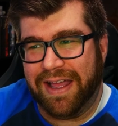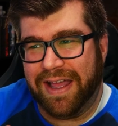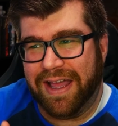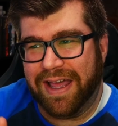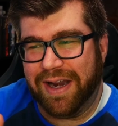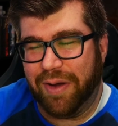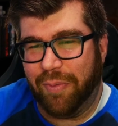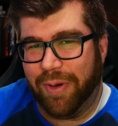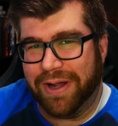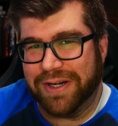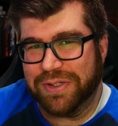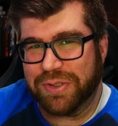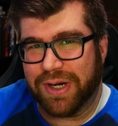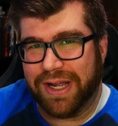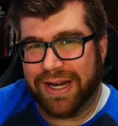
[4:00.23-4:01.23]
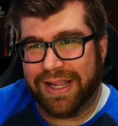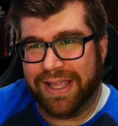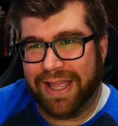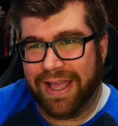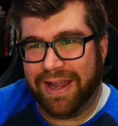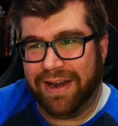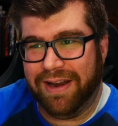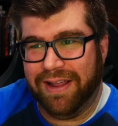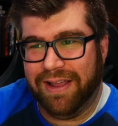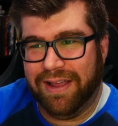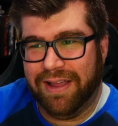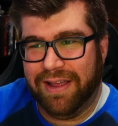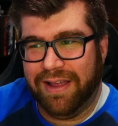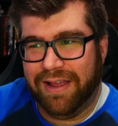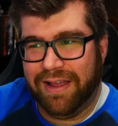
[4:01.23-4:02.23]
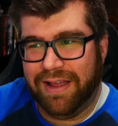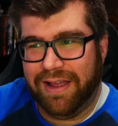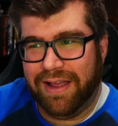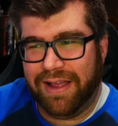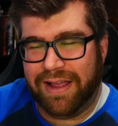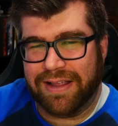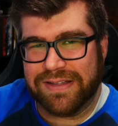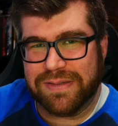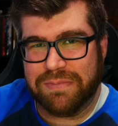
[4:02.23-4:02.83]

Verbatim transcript: And I want to try to get as